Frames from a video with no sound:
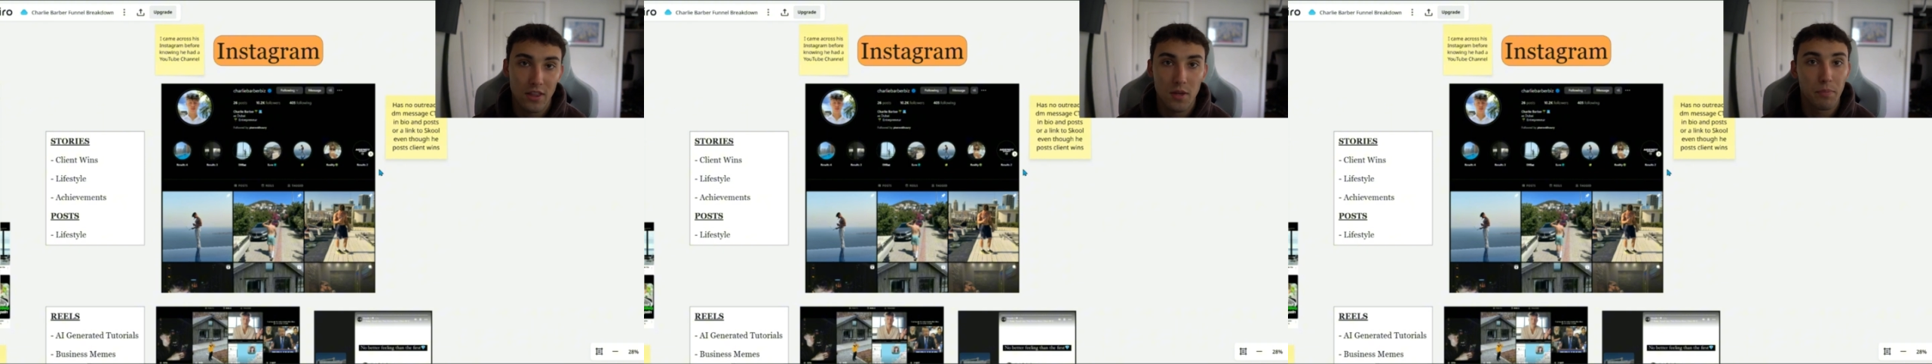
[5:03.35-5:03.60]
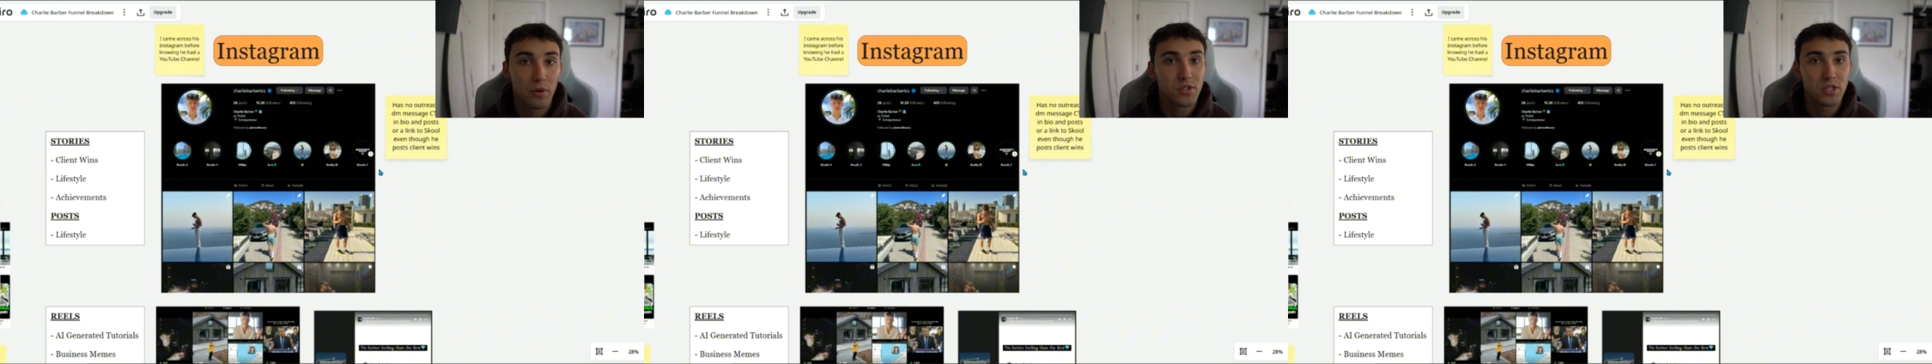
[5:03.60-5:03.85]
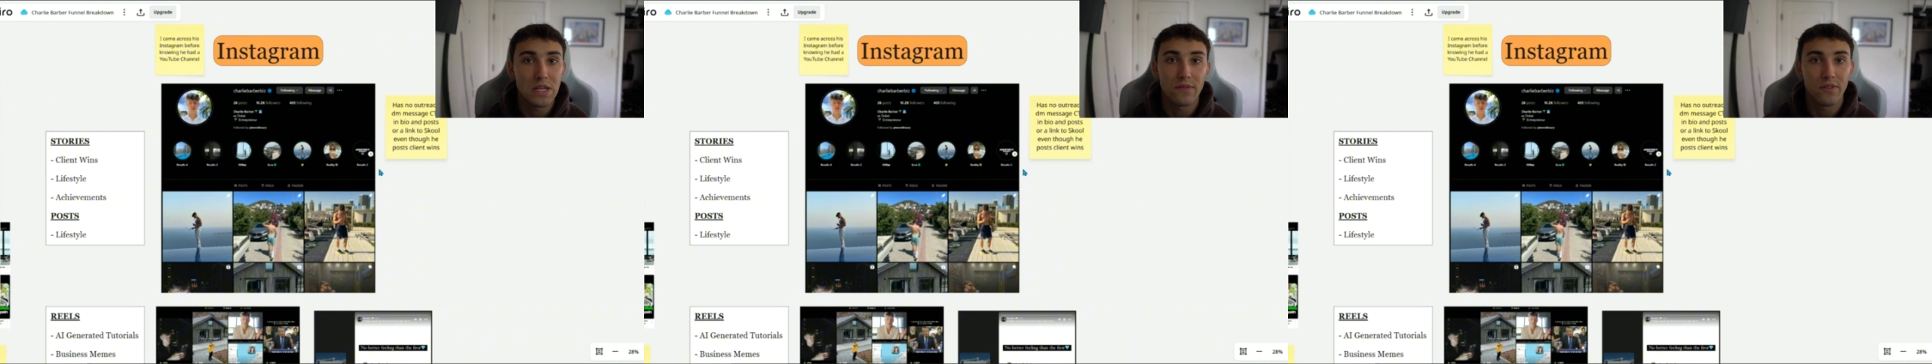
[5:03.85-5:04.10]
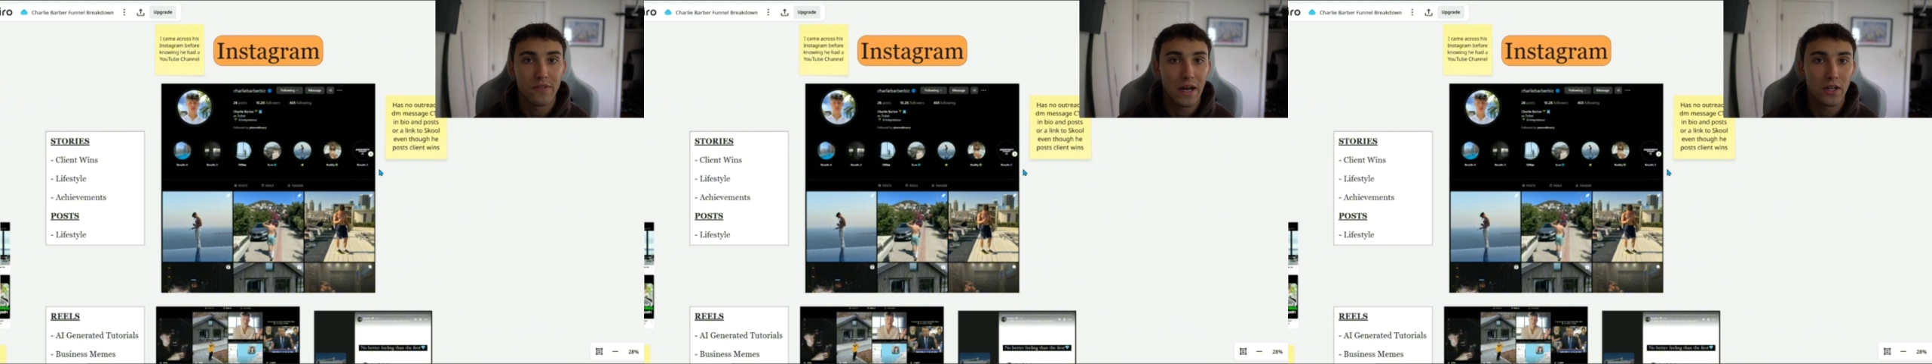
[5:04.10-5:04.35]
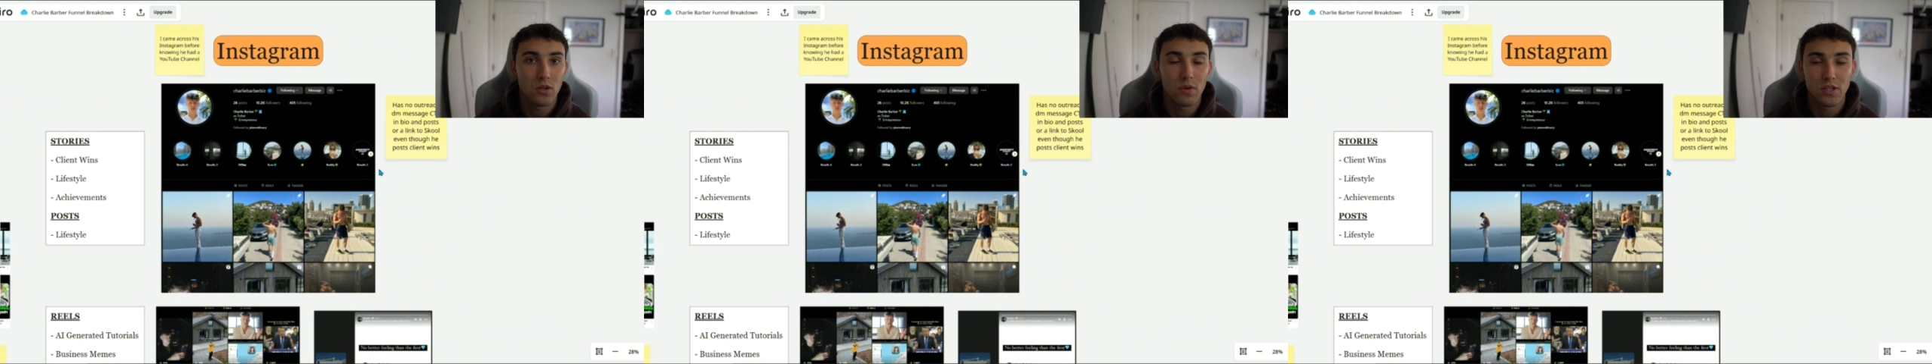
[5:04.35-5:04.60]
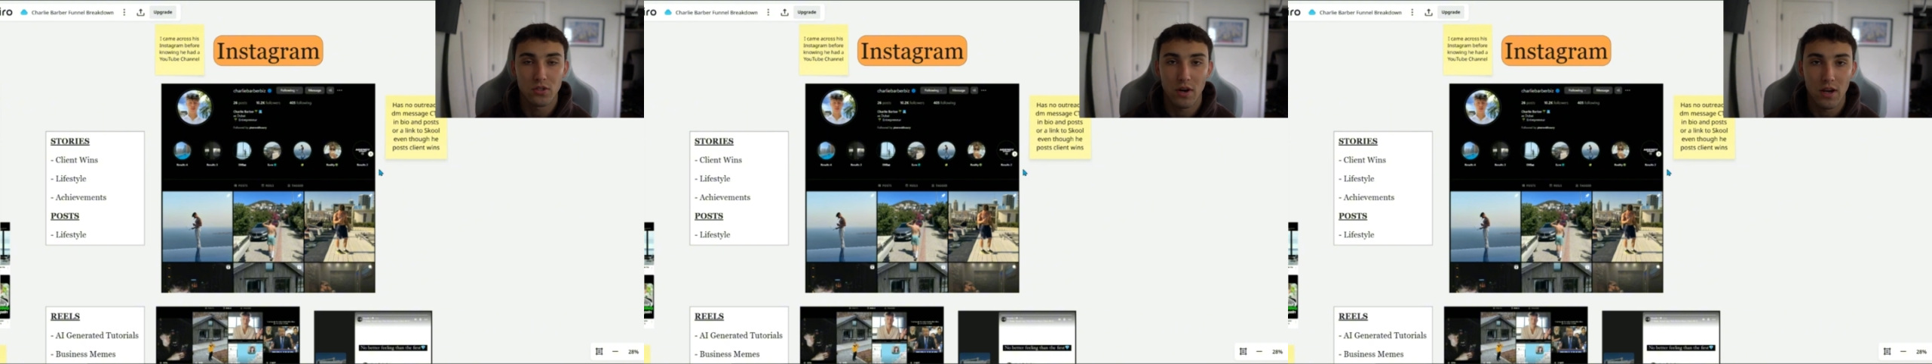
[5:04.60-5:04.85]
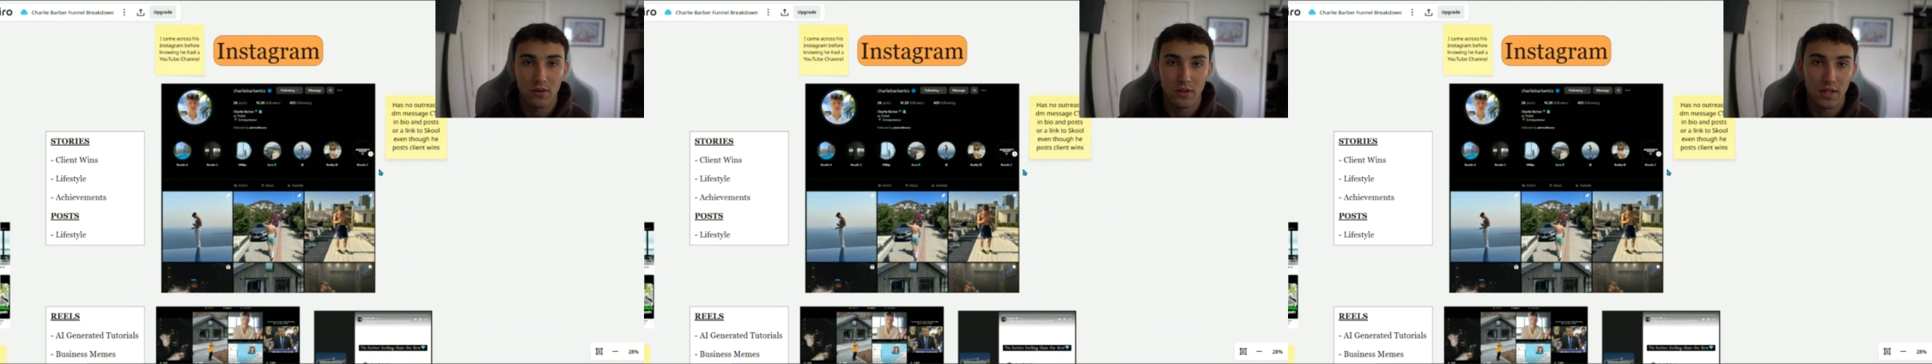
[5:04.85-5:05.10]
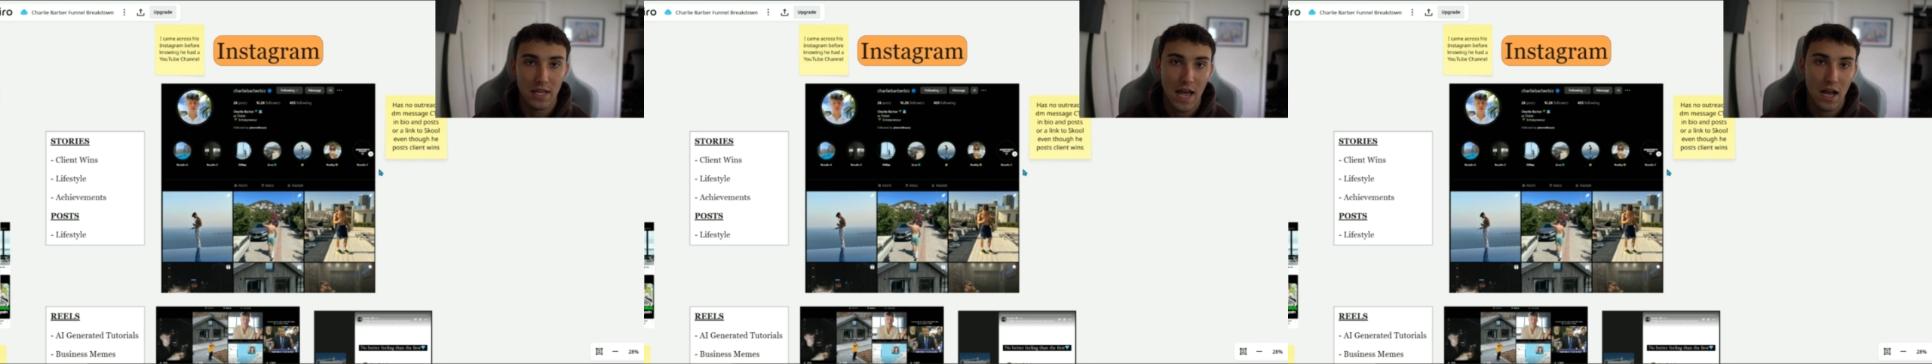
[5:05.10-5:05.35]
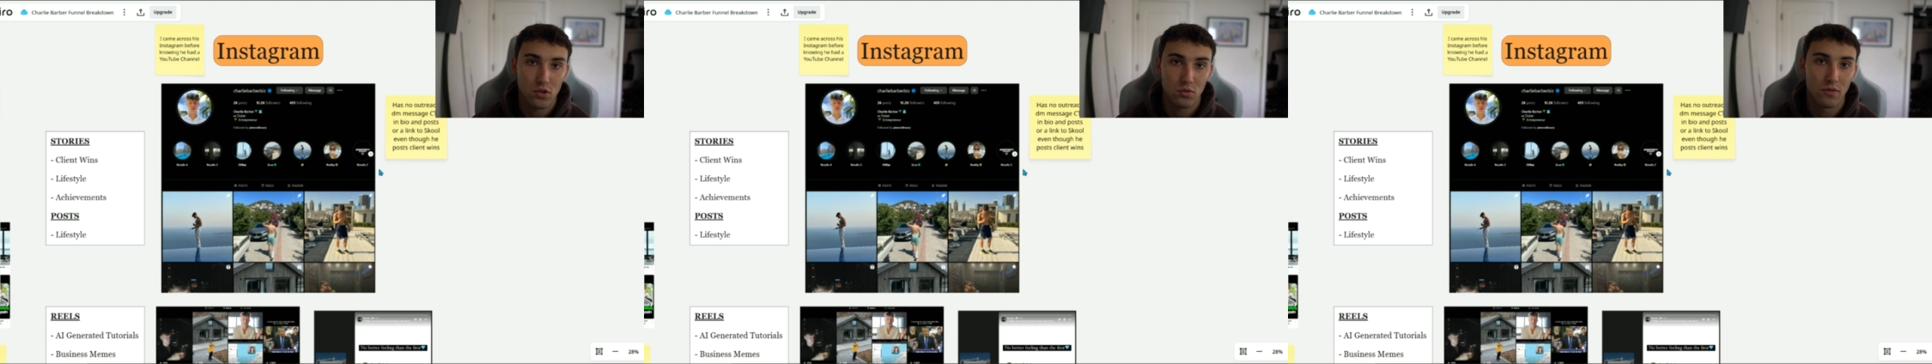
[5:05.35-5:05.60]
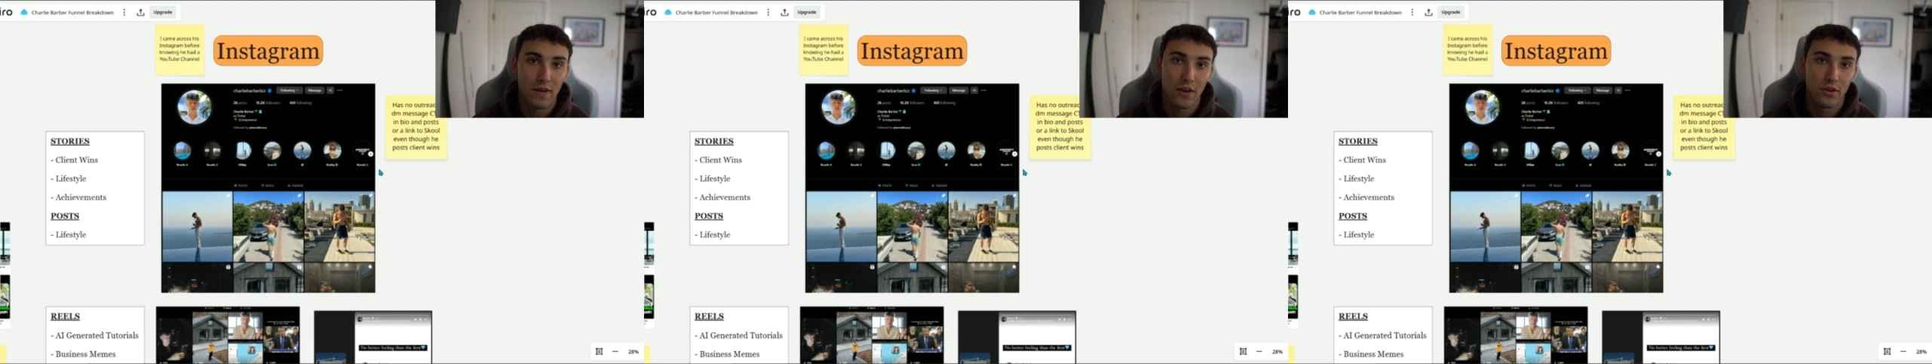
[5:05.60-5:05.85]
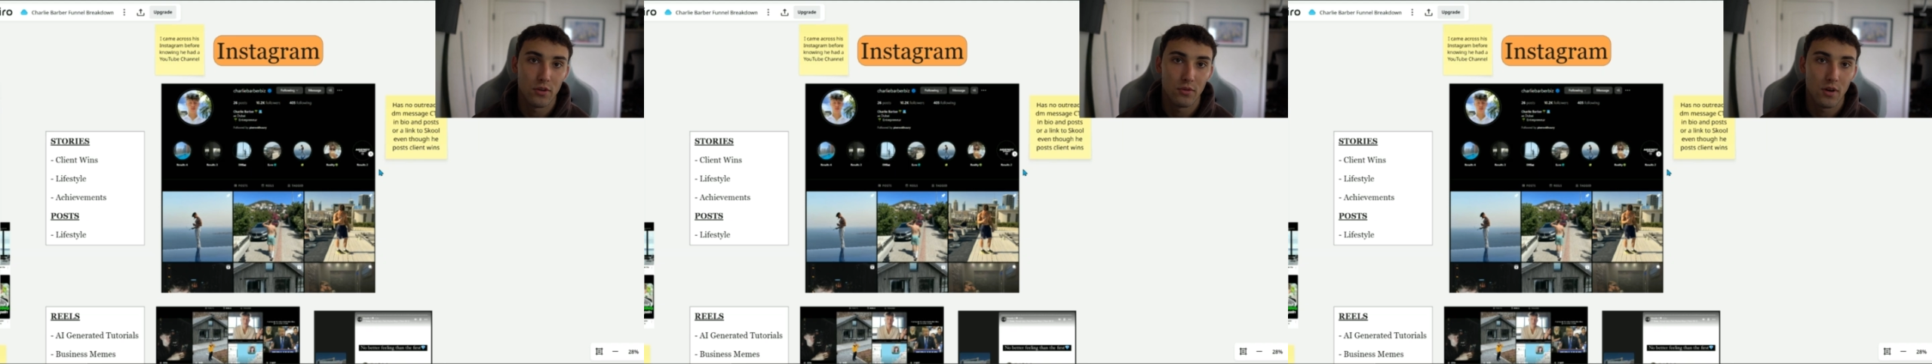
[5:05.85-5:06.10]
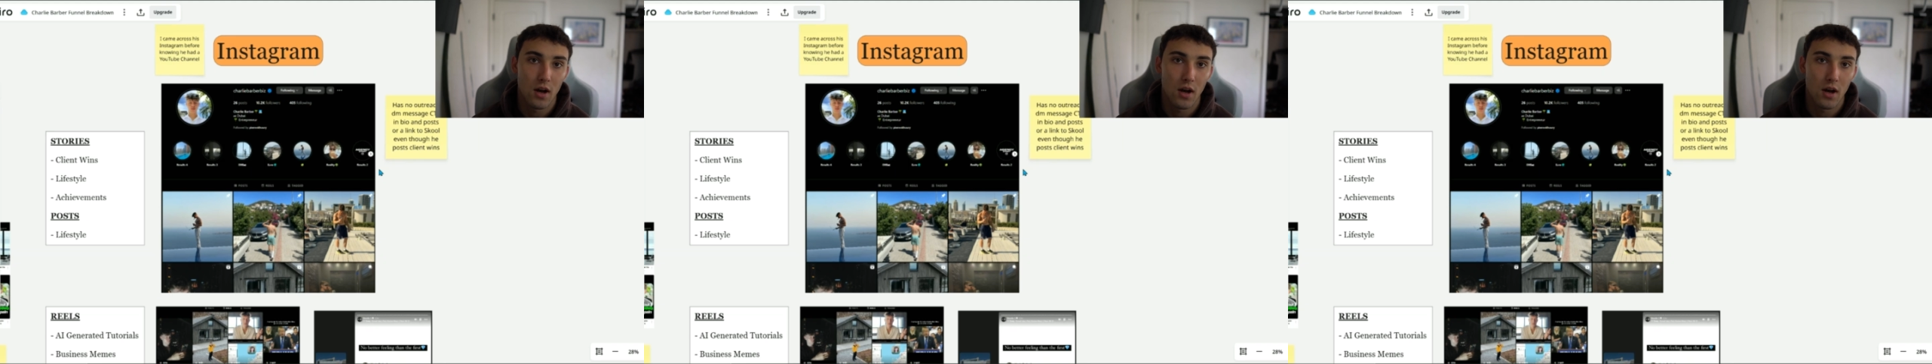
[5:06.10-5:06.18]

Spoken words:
The perceived value is greater than the actual value